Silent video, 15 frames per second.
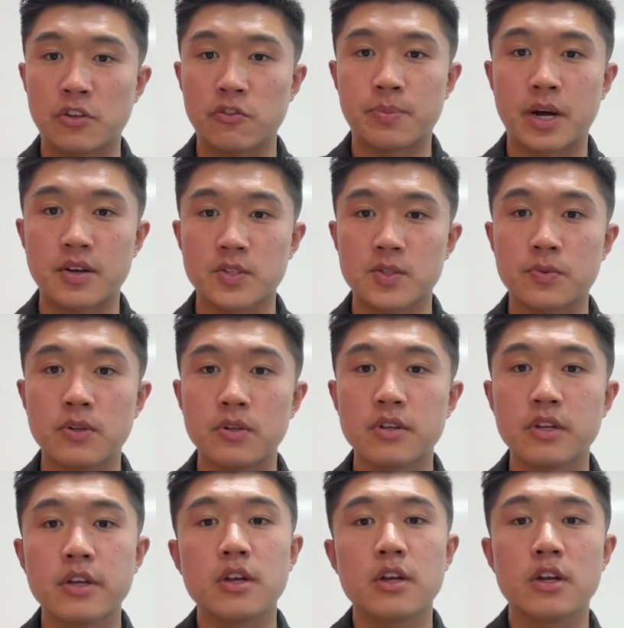possible,
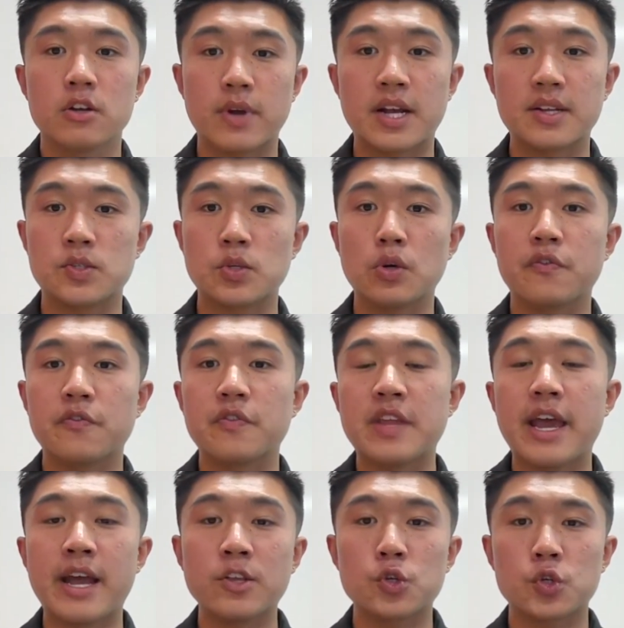right? So if the
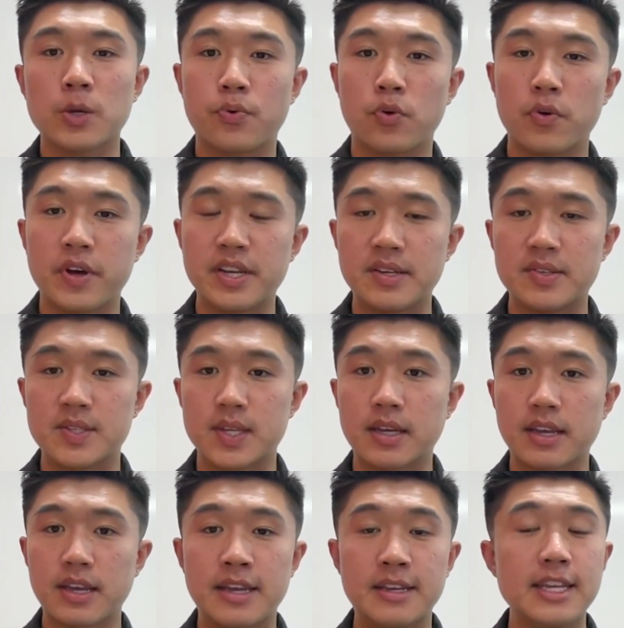entry point is like
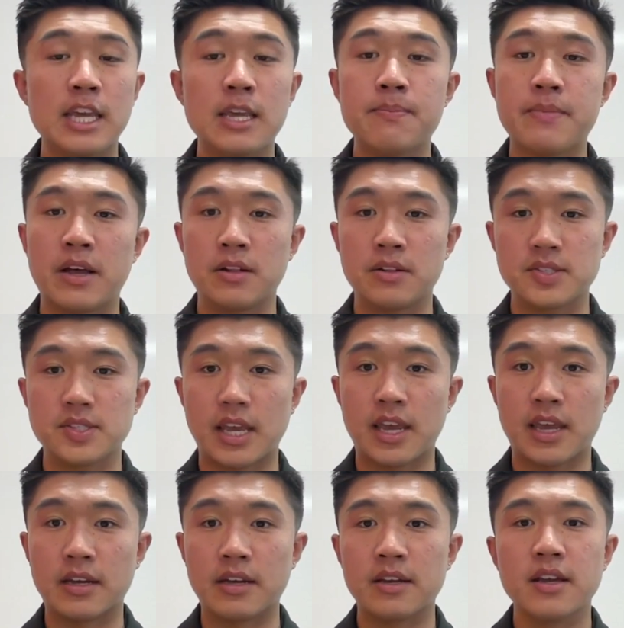an email
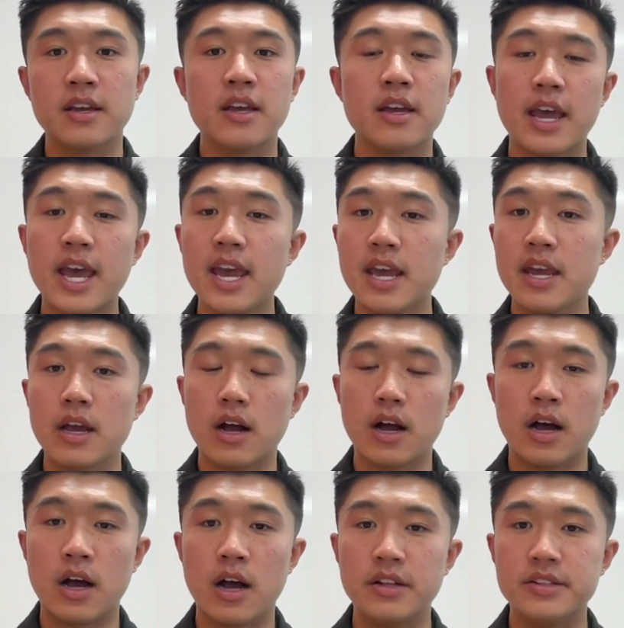saying, hey,
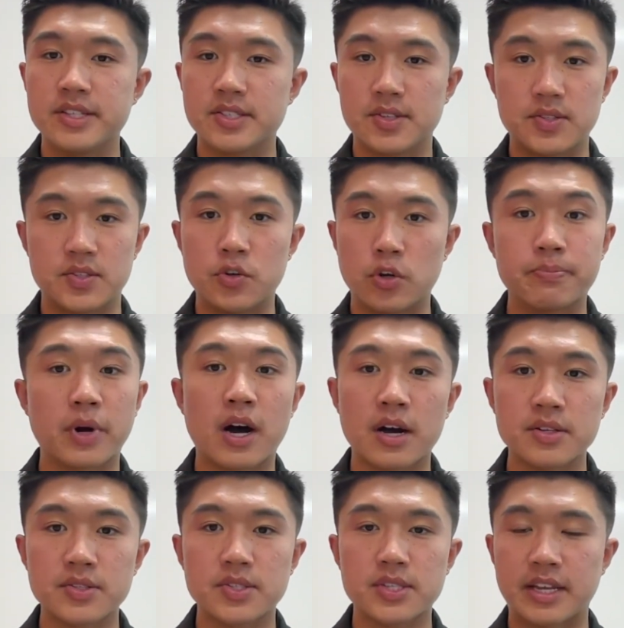this is your
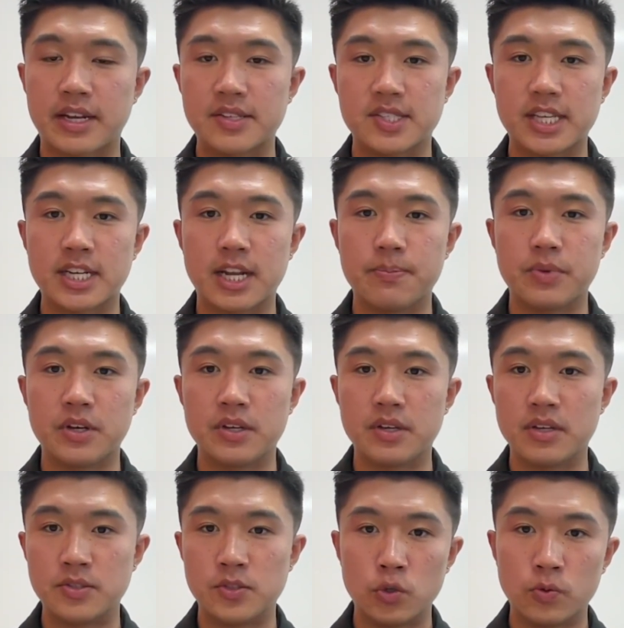boss, can I set up a
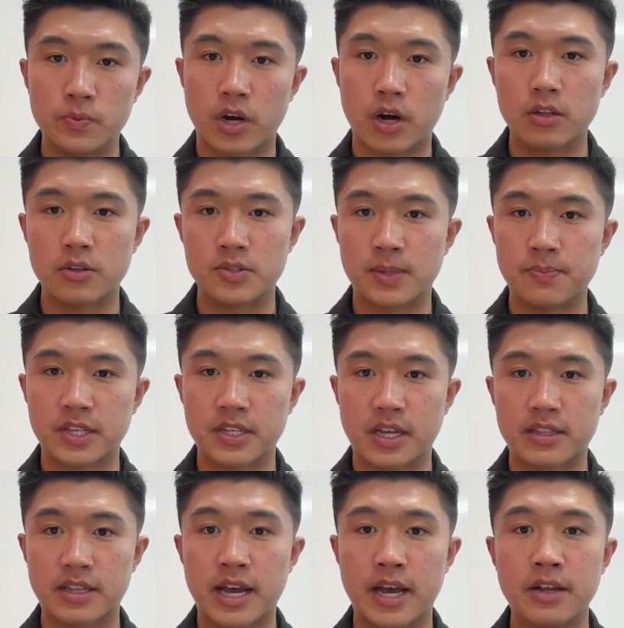Zoom call or something like
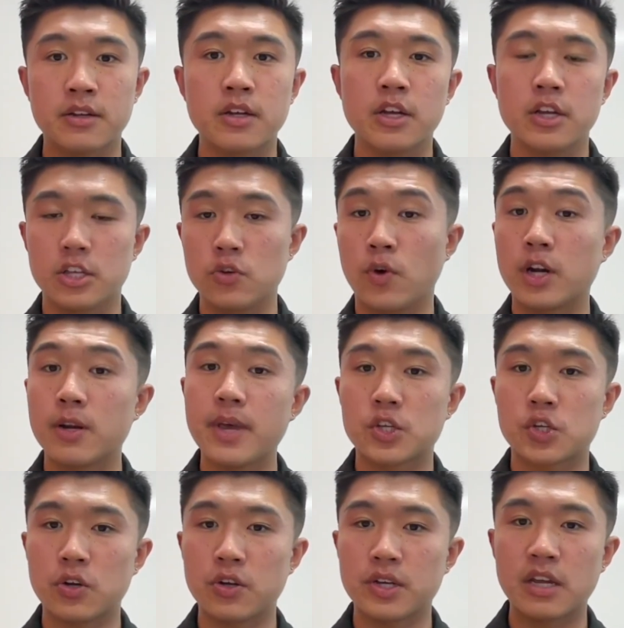that? You want to make
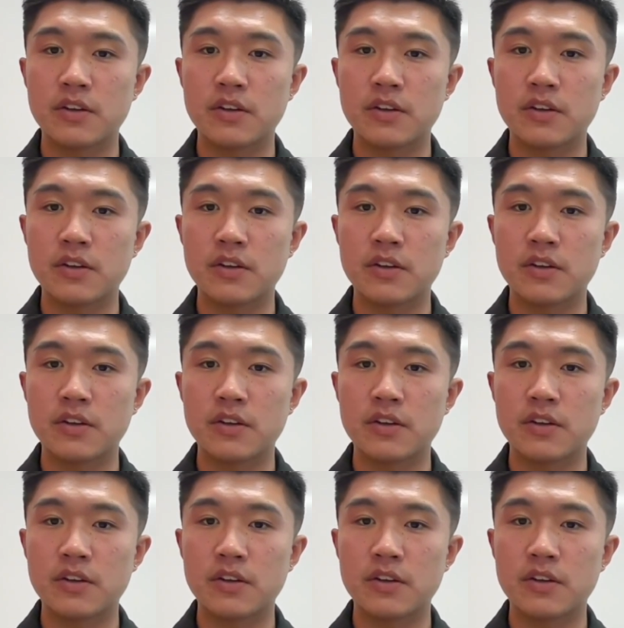sure you get